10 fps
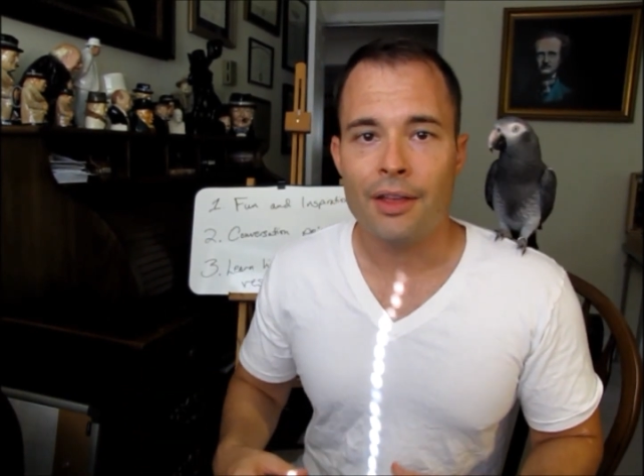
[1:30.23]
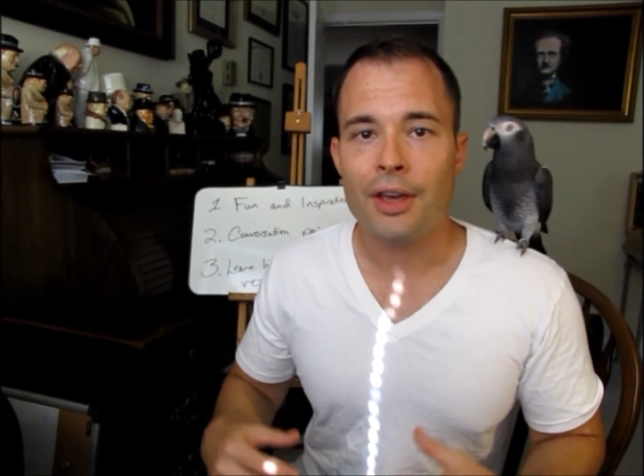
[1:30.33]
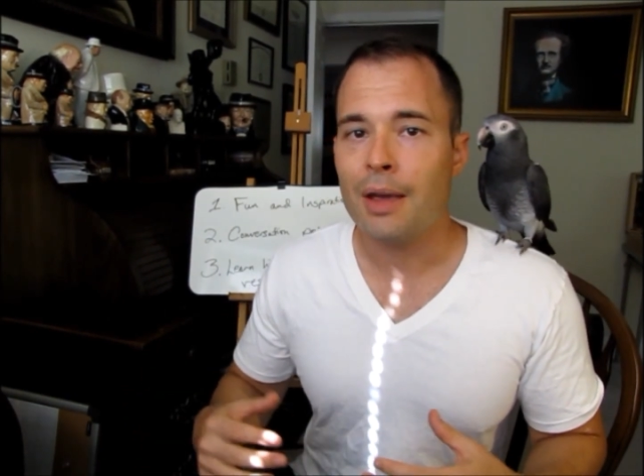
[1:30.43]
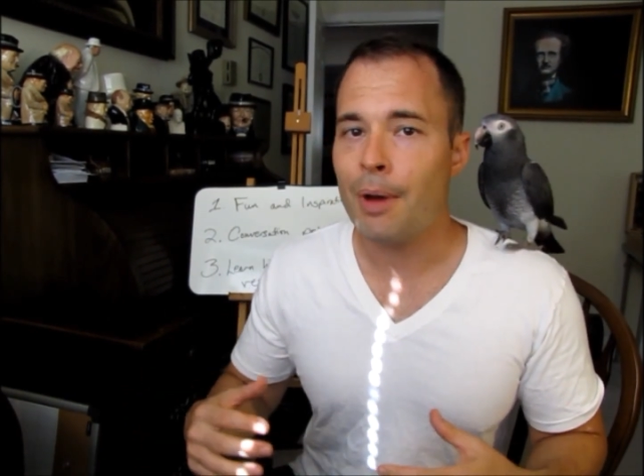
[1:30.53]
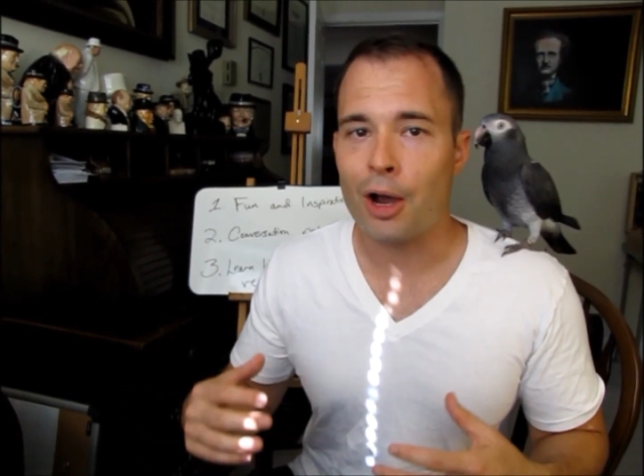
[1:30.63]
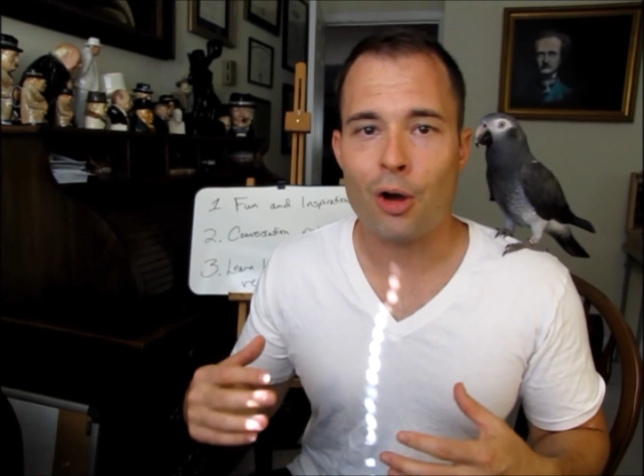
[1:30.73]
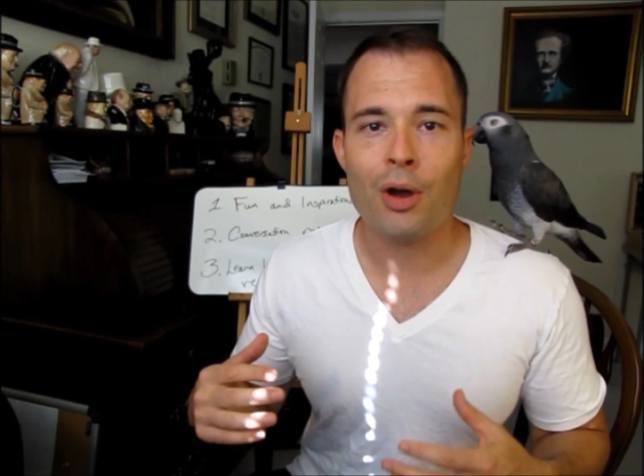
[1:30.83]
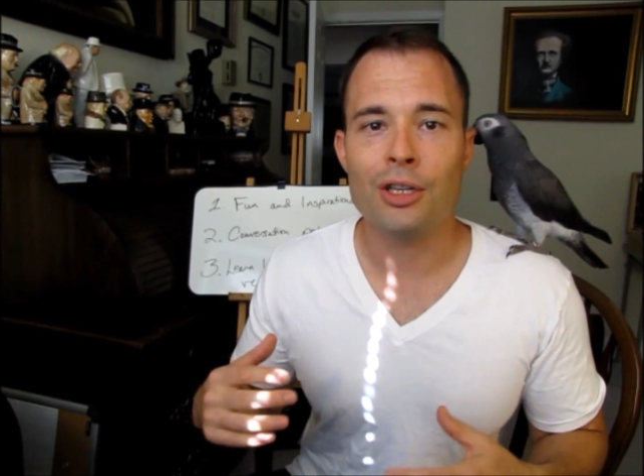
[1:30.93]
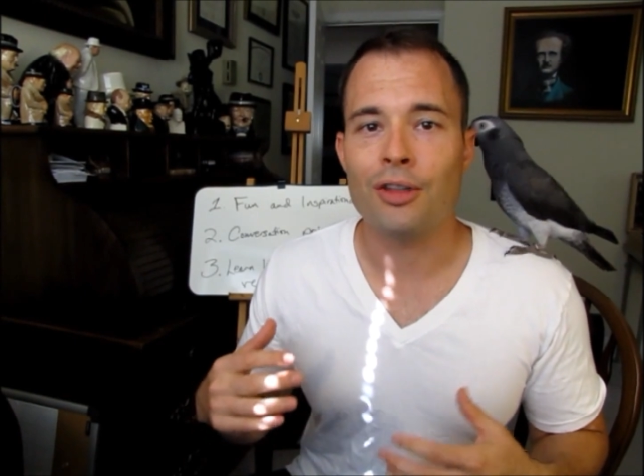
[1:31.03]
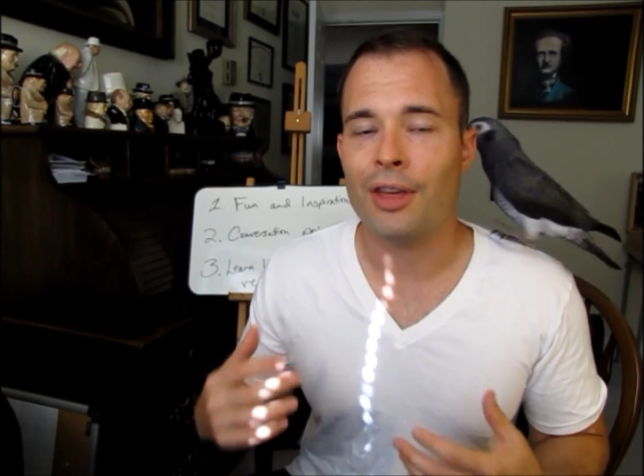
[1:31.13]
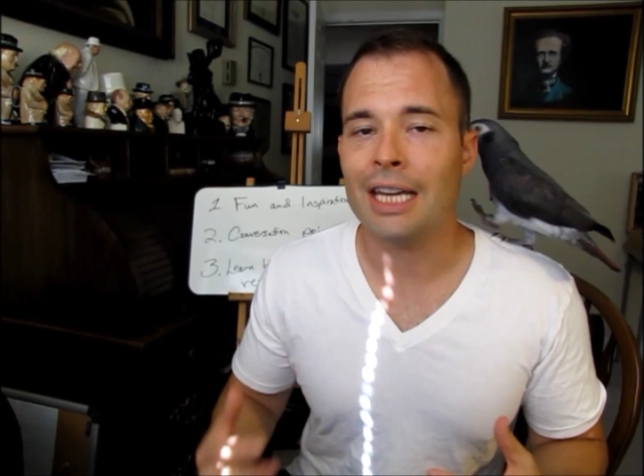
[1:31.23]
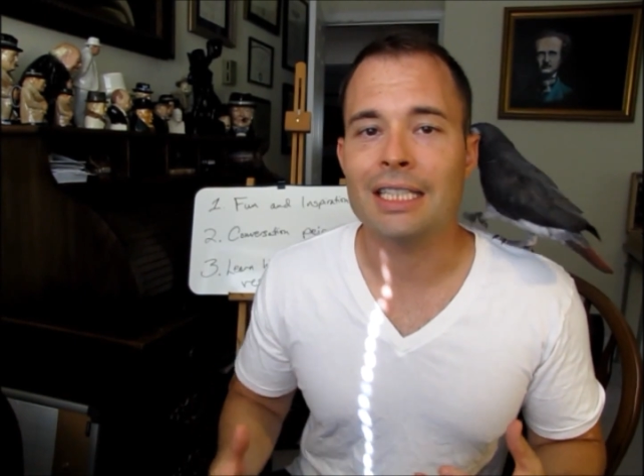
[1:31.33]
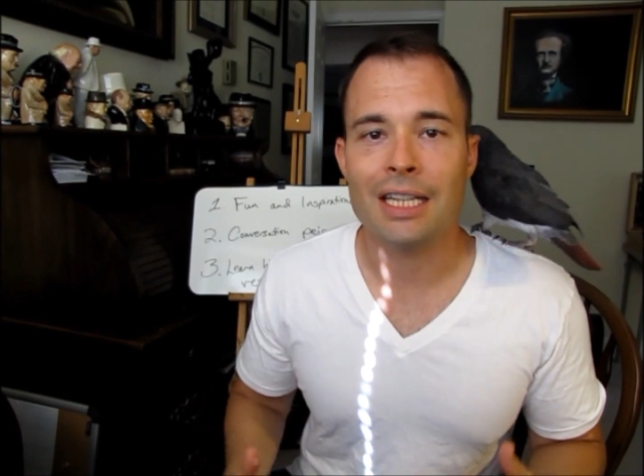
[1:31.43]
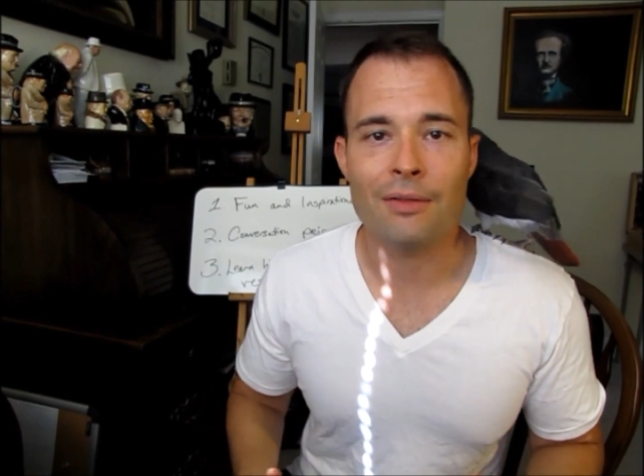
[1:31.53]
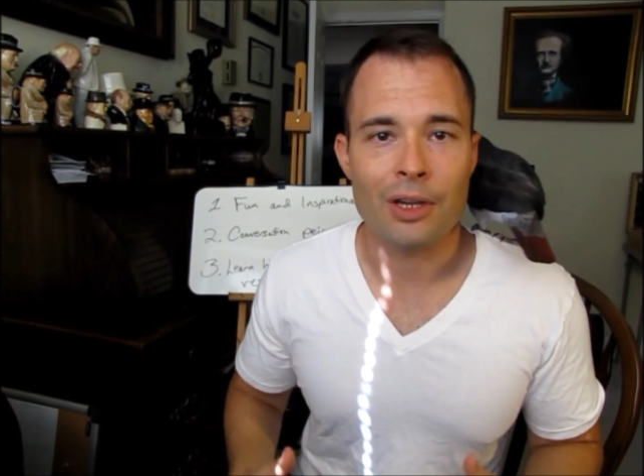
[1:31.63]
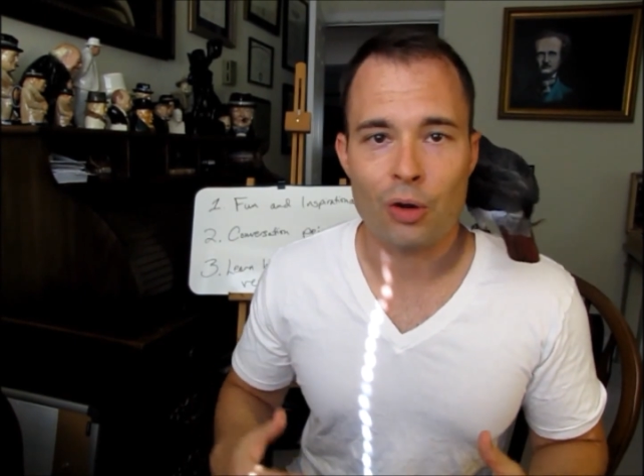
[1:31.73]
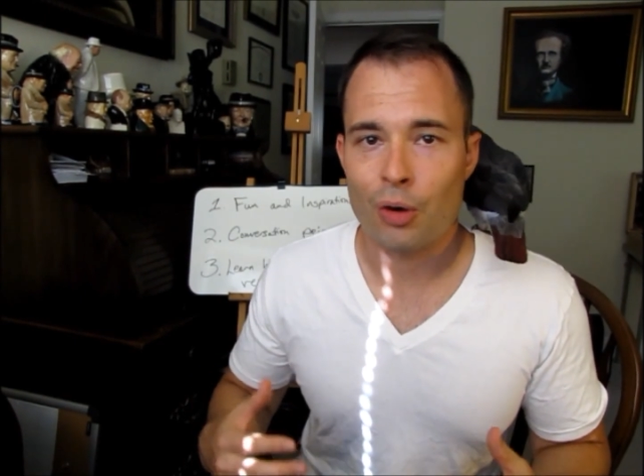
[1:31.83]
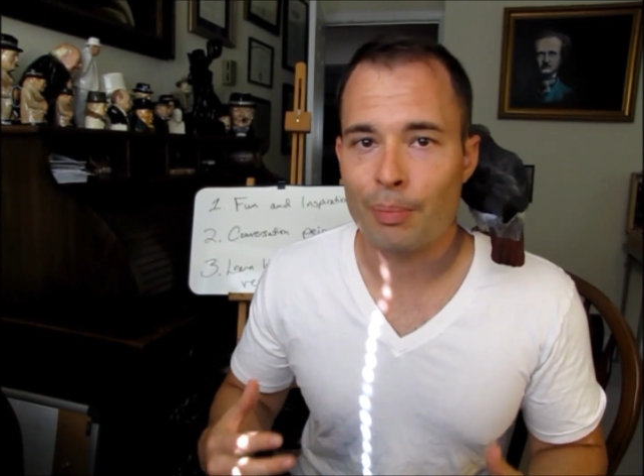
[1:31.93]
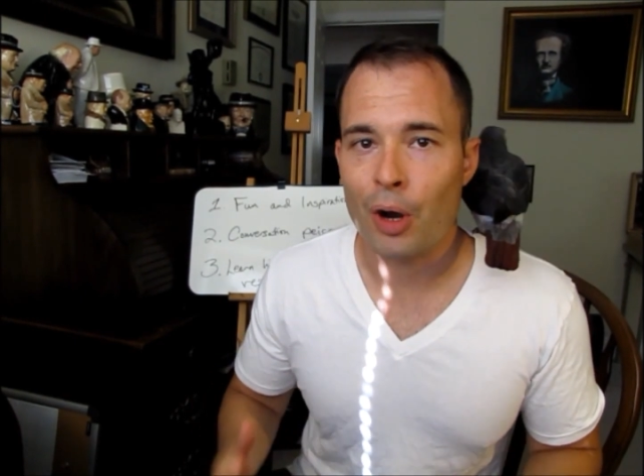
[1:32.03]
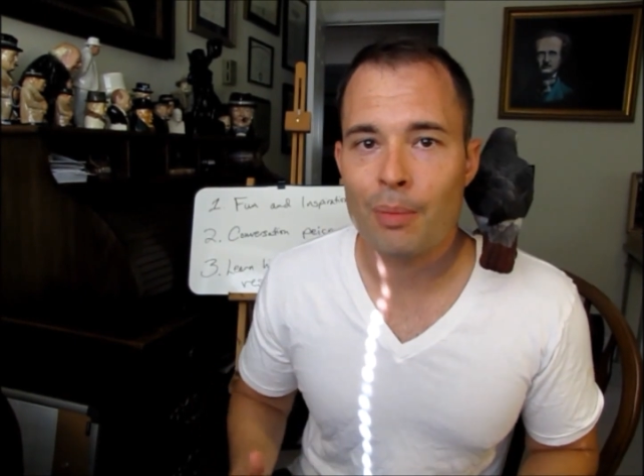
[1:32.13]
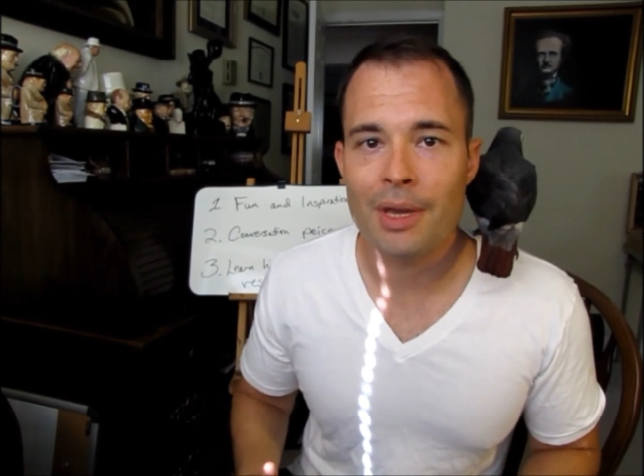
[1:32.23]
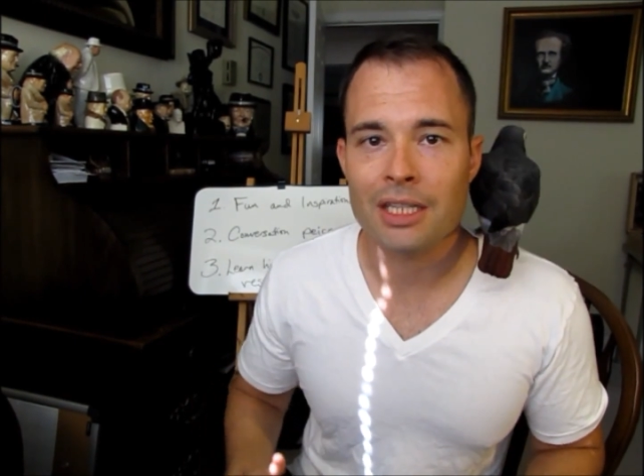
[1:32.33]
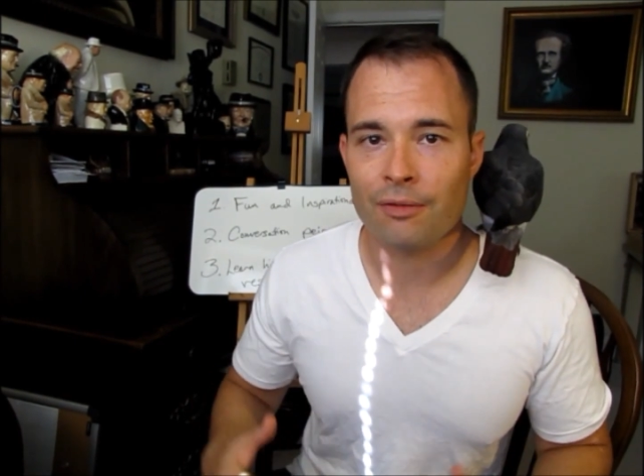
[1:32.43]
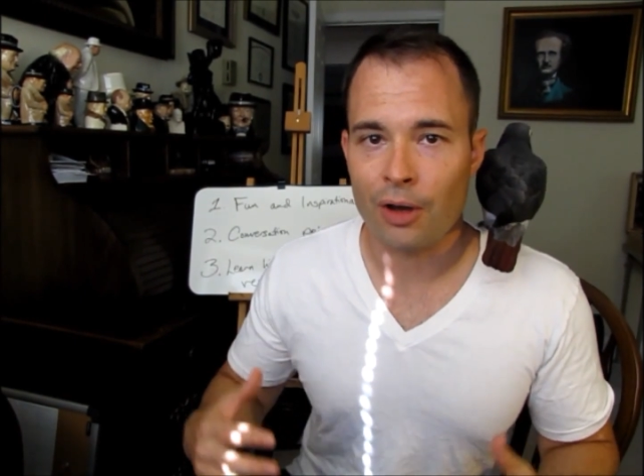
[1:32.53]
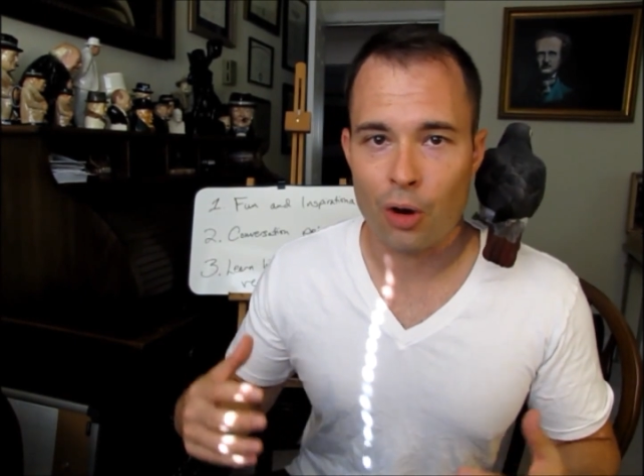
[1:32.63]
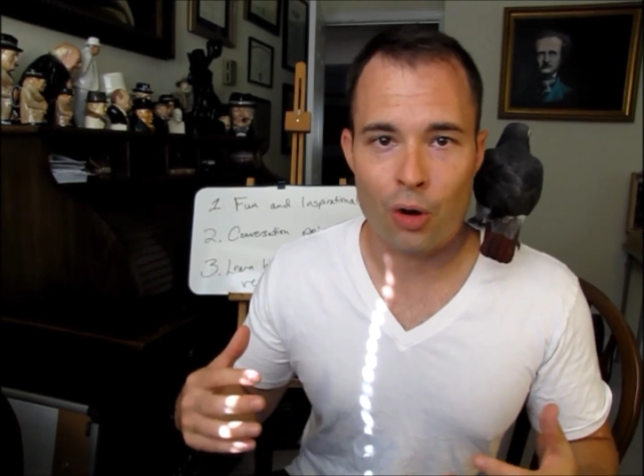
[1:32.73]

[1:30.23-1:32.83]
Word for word: Think about going to Thanksgiving or a bar mitzvah